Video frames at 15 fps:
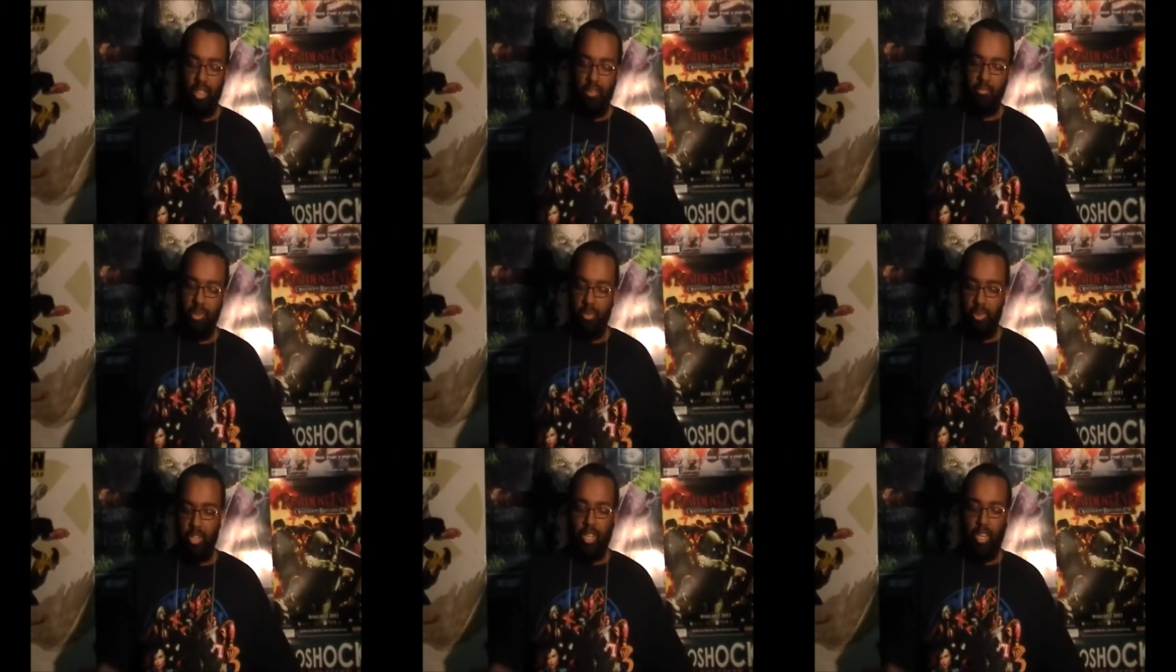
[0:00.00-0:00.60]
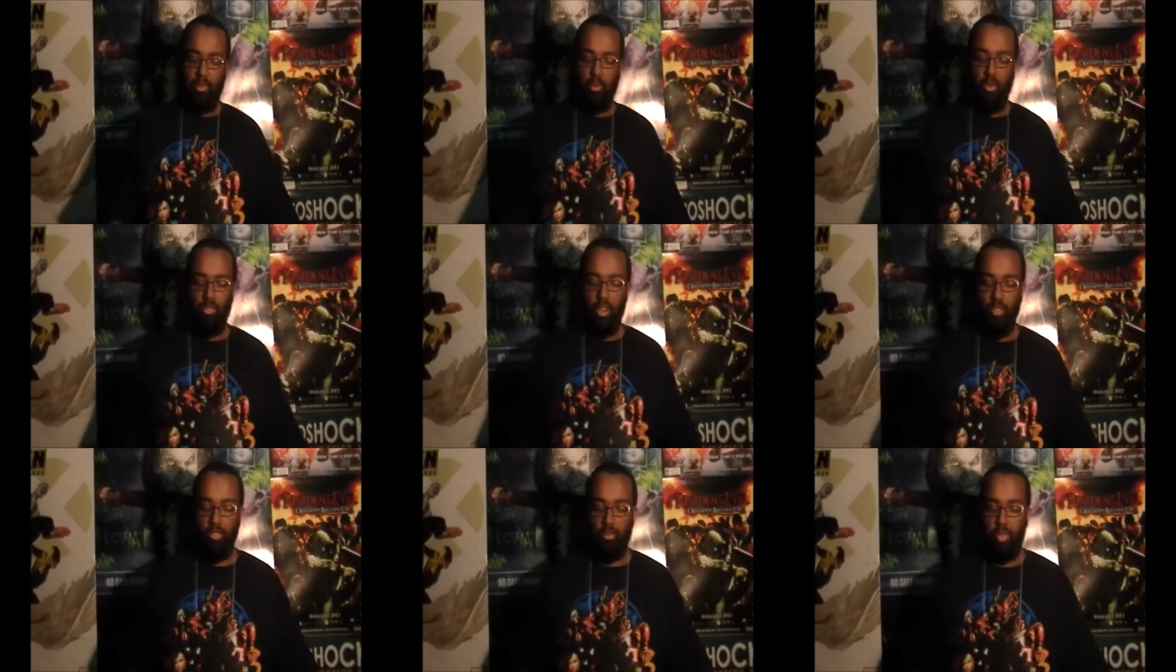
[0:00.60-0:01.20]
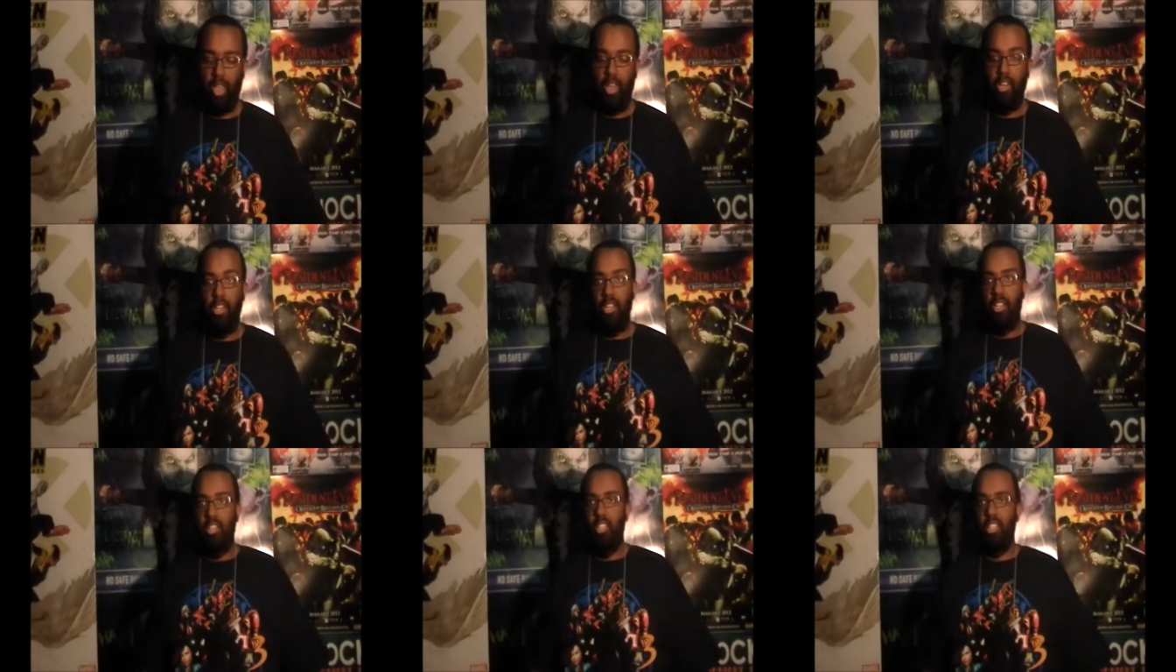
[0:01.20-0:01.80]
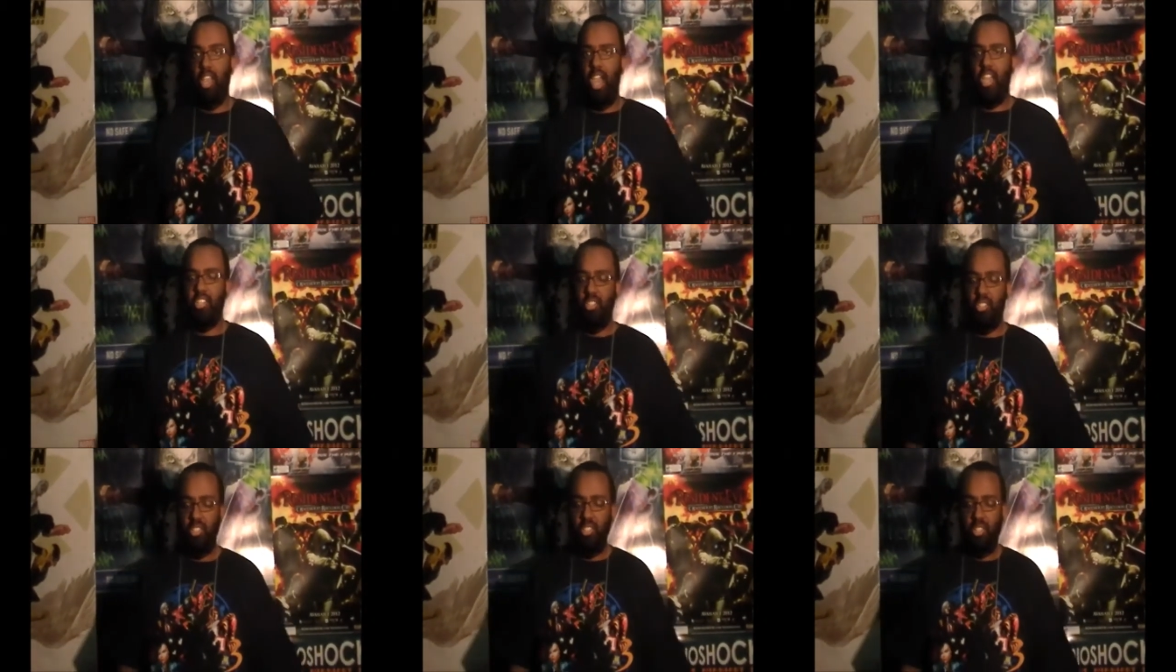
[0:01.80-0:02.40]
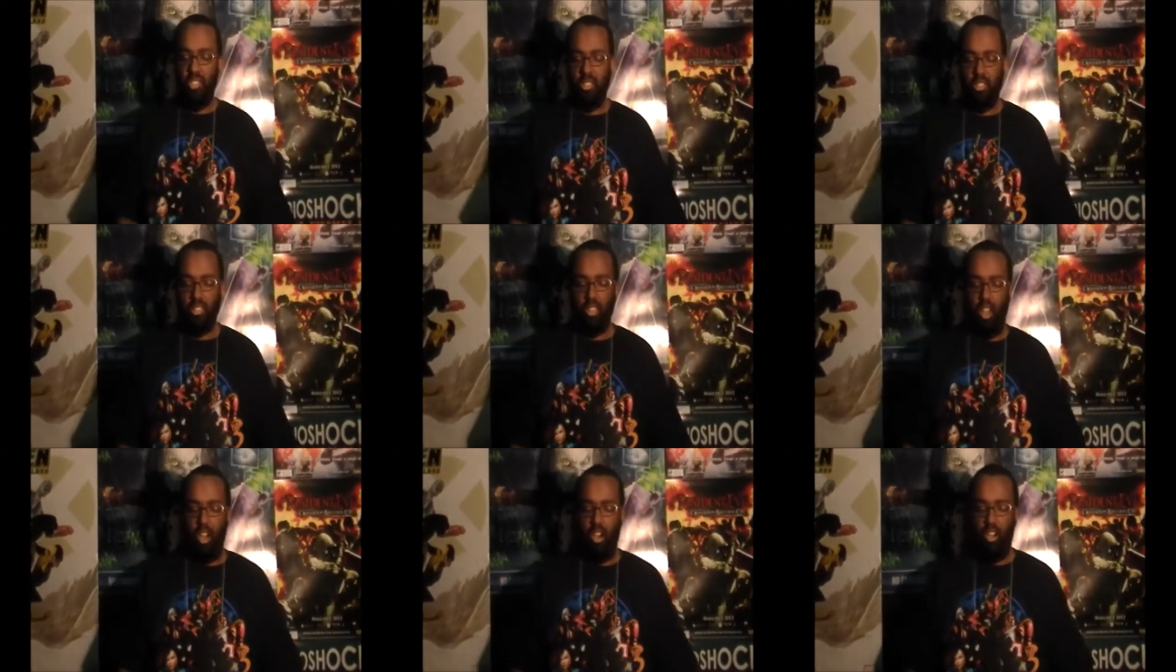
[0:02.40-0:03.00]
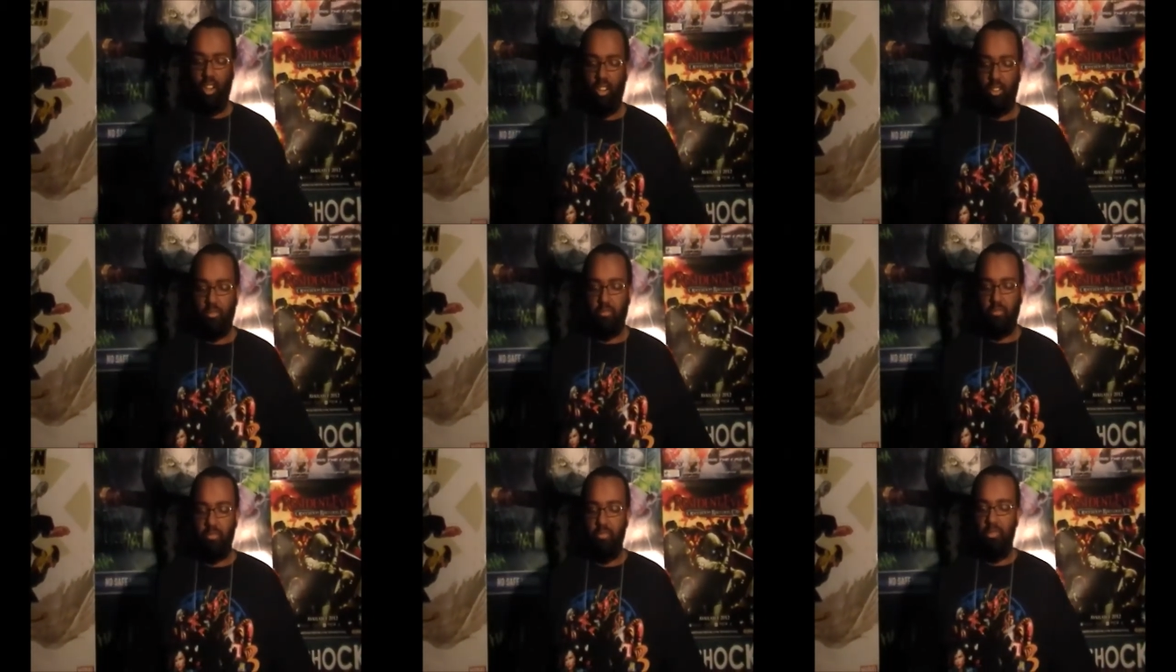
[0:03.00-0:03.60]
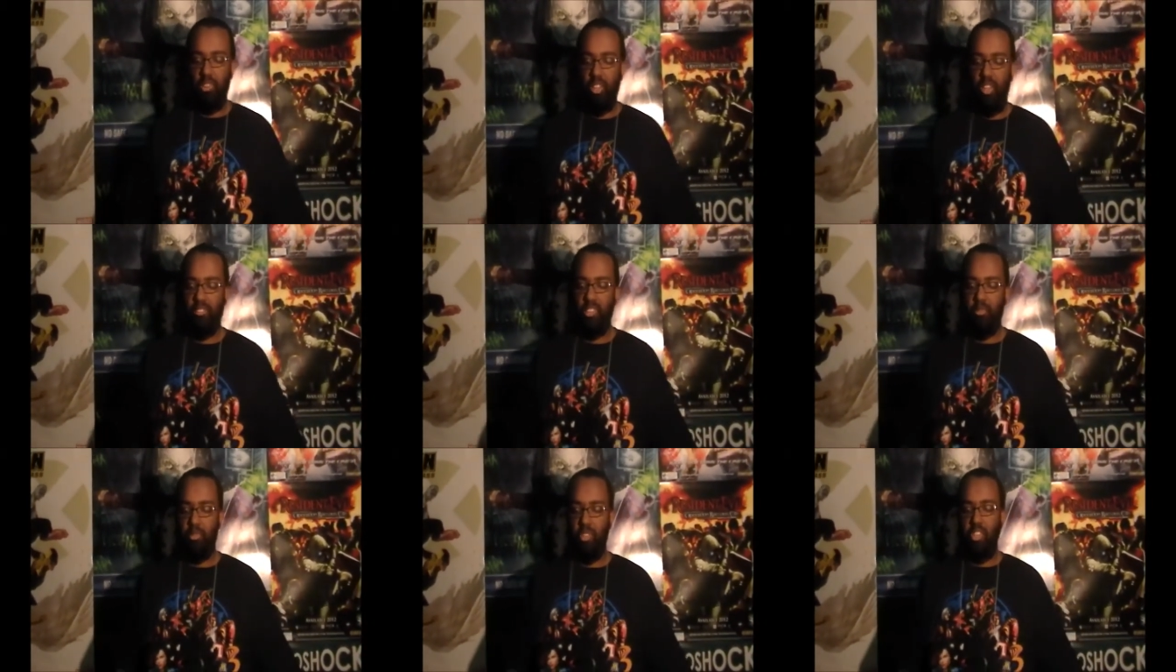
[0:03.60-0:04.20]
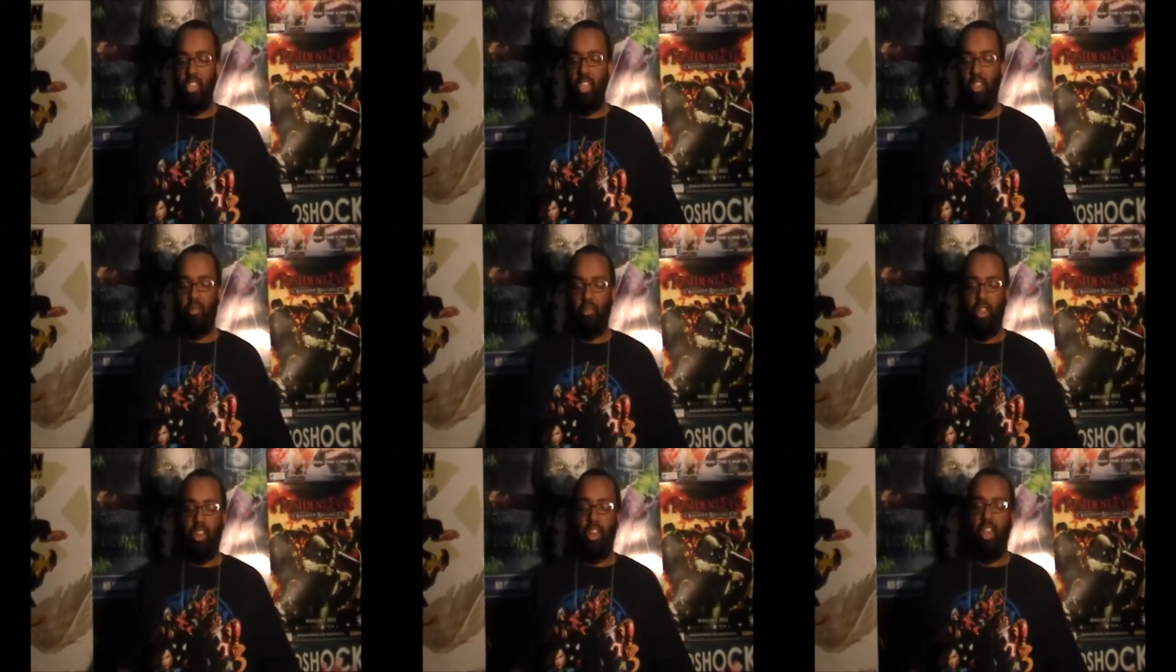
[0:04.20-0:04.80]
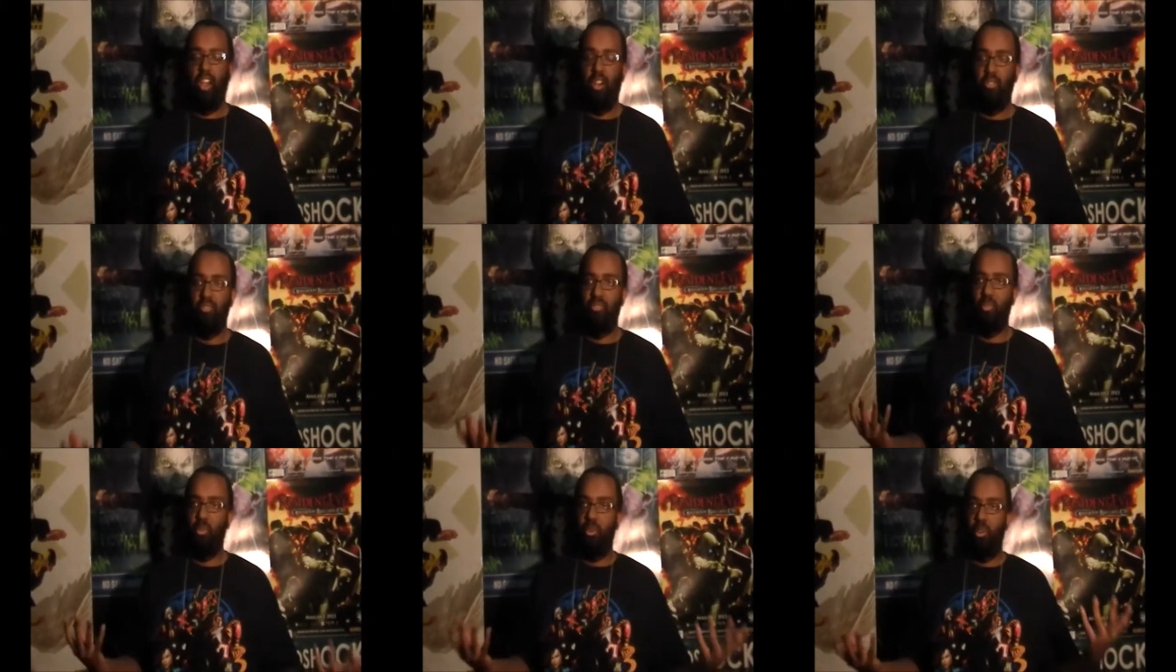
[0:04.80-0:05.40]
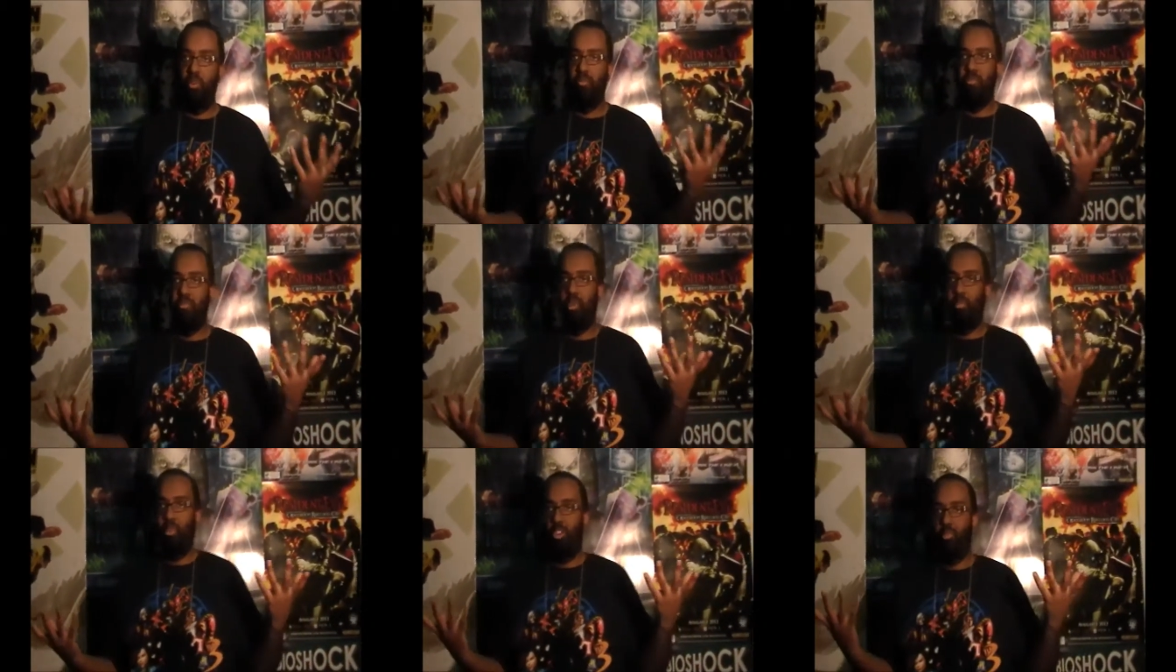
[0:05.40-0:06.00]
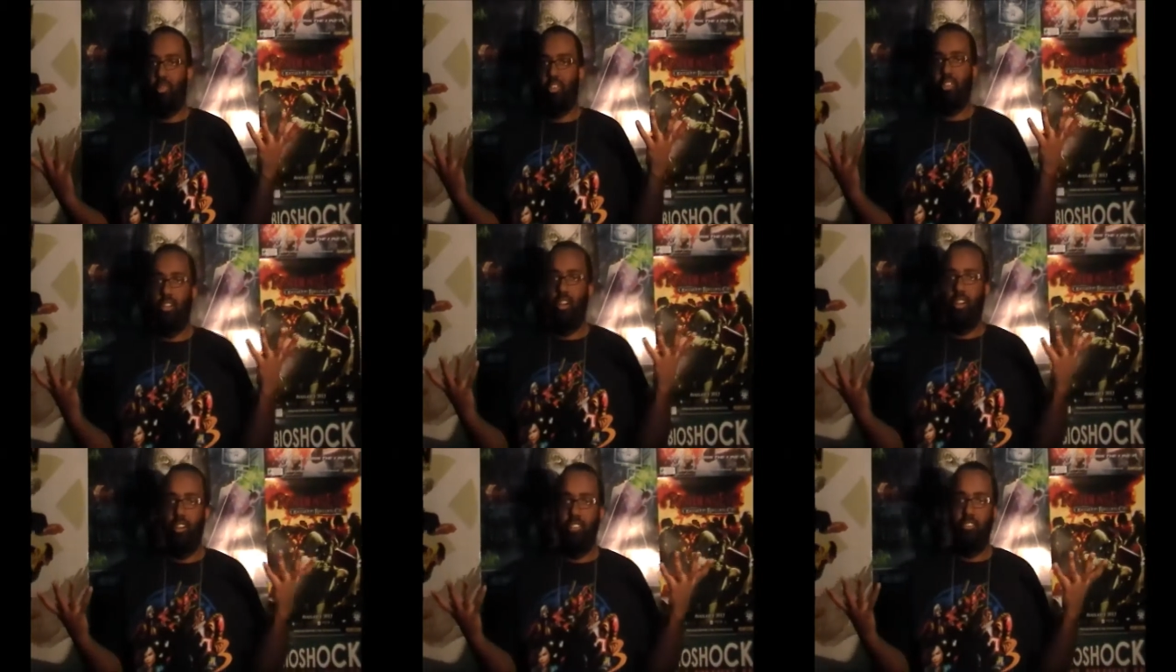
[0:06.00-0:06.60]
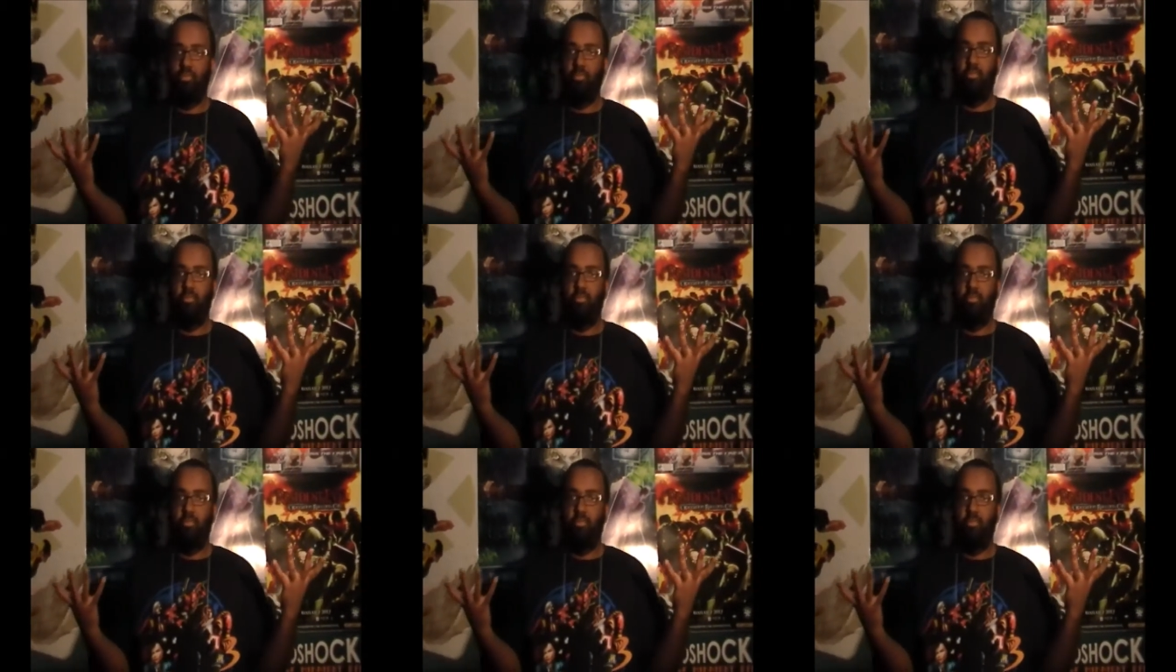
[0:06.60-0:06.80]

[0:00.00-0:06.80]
But we're gonna move on from that. The action scenes are left up in the air right now for the purpose of